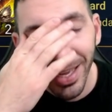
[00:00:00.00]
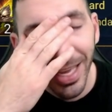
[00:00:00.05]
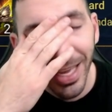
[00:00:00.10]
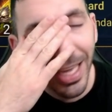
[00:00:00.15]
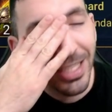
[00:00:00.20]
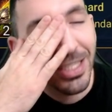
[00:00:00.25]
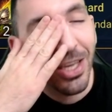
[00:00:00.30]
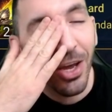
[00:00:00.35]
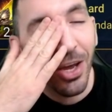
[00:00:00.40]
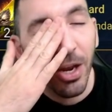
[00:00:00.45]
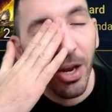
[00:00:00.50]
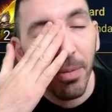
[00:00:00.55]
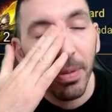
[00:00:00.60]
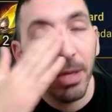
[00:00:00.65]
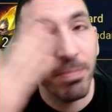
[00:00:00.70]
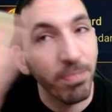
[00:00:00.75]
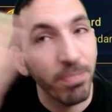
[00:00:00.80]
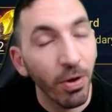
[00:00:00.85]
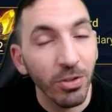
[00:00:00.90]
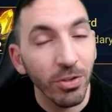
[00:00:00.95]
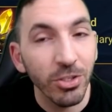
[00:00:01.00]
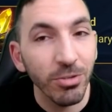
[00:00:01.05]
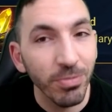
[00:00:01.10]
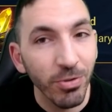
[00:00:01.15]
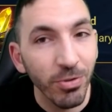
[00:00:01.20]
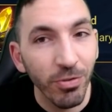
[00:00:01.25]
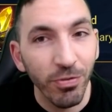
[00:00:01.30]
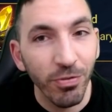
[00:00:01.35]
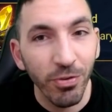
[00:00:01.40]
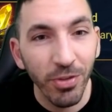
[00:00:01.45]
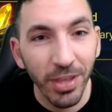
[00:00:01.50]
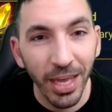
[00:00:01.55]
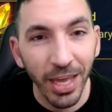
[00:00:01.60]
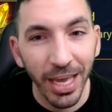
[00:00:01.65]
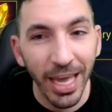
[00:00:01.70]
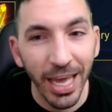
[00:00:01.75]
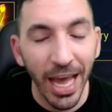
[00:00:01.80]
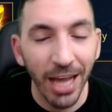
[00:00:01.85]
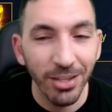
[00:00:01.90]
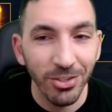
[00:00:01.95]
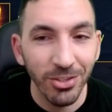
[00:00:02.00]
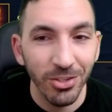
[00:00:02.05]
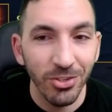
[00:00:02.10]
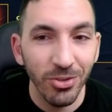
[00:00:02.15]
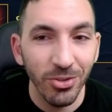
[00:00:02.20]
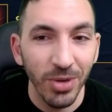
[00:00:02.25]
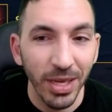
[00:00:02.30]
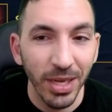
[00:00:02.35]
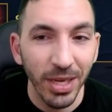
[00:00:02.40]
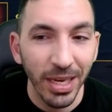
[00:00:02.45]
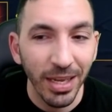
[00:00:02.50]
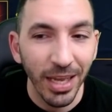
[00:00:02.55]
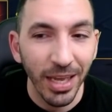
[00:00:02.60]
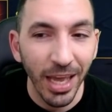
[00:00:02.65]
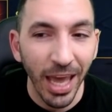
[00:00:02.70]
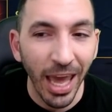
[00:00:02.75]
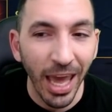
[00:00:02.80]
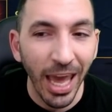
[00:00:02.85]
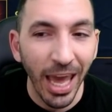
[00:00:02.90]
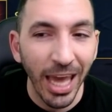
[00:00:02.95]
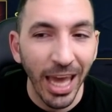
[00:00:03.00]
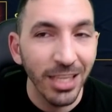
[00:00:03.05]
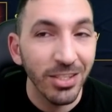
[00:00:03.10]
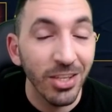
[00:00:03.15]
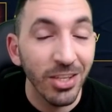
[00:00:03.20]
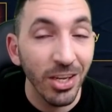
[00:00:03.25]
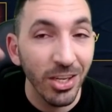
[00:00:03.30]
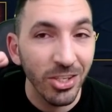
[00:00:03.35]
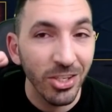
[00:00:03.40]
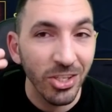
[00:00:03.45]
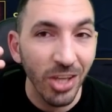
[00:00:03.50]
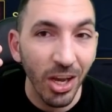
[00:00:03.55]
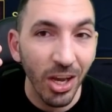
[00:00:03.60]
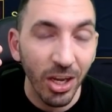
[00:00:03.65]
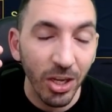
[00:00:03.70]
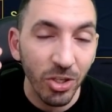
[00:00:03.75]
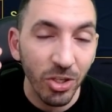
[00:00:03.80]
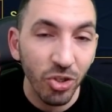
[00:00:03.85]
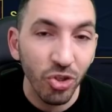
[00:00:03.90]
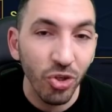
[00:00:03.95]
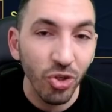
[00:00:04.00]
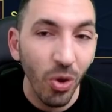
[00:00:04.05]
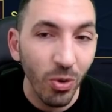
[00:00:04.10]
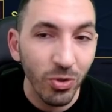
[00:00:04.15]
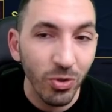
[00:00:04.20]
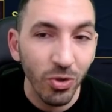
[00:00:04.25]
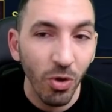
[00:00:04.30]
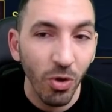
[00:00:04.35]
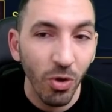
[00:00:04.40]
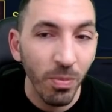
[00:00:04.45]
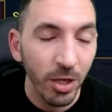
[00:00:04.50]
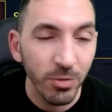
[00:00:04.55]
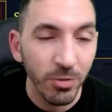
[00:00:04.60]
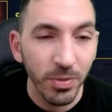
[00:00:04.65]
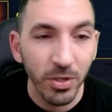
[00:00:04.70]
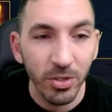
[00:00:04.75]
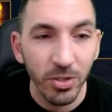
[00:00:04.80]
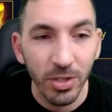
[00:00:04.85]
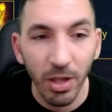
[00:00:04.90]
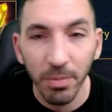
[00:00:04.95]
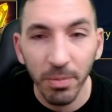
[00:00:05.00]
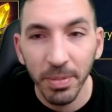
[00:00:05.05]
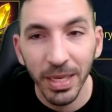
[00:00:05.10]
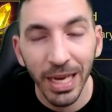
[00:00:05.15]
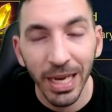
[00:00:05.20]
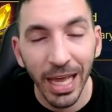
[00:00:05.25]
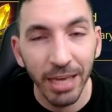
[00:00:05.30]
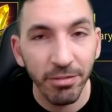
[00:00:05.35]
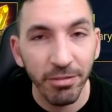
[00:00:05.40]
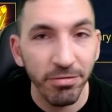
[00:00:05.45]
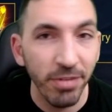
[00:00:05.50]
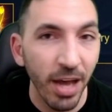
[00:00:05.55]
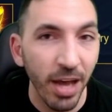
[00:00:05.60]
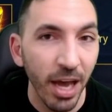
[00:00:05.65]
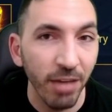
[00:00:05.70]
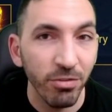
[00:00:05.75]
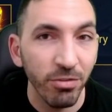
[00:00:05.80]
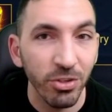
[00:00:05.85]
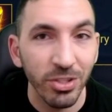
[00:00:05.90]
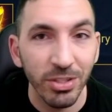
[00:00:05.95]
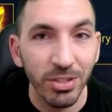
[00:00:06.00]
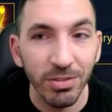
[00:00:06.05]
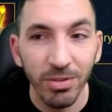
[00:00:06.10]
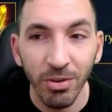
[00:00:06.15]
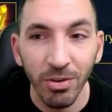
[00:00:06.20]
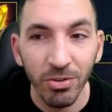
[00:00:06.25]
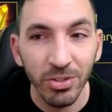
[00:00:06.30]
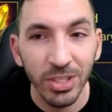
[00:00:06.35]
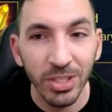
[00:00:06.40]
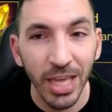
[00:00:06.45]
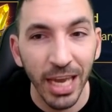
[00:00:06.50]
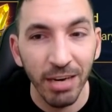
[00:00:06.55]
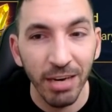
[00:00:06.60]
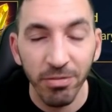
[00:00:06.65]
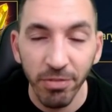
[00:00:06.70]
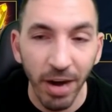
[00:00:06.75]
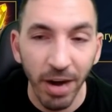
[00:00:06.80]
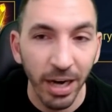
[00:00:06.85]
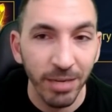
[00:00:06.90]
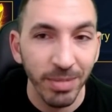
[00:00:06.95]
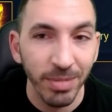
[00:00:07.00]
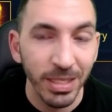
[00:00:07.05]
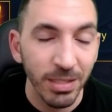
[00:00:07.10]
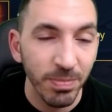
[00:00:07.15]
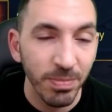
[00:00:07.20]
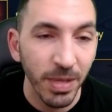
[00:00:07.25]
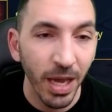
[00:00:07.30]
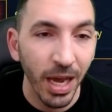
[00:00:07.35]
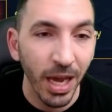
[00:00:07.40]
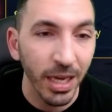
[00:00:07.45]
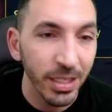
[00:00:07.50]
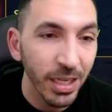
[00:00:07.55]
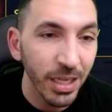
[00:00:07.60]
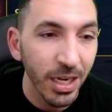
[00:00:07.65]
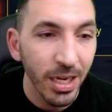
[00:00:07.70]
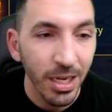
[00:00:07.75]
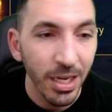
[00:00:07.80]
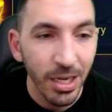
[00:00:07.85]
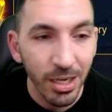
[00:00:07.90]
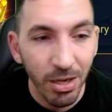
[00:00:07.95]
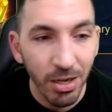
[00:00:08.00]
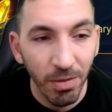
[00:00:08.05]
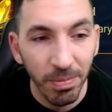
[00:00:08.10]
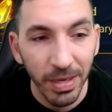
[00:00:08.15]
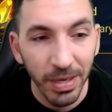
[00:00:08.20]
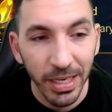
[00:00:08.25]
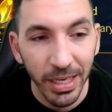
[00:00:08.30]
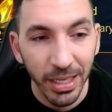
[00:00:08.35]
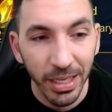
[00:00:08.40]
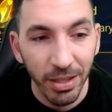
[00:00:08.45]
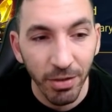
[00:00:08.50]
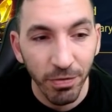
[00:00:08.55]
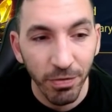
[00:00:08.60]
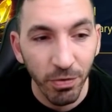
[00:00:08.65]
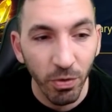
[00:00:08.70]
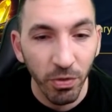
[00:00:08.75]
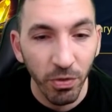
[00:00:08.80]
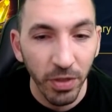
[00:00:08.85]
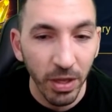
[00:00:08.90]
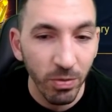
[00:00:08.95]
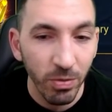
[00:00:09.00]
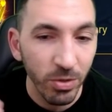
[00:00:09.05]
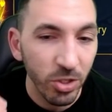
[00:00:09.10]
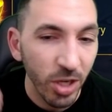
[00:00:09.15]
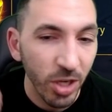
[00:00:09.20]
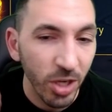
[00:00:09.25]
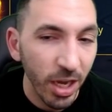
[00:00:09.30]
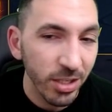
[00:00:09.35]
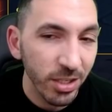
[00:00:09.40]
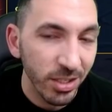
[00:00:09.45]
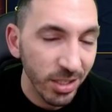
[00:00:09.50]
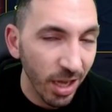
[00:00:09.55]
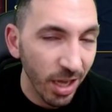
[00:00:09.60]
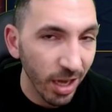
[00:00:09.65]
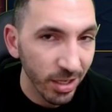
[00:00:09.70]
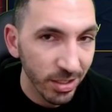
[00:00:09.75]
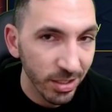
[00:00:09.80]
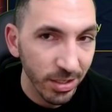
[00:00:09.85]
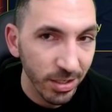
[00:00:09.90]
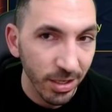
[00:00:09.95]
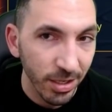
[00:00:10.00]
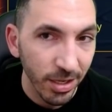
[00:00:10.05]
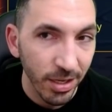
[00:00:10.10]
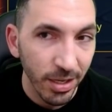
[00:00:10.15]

it's gonna be impossible for the account to do it and it's gonna suck so so much because i'll be like five or, or ten fragments behind completing the full thing which kind of sucks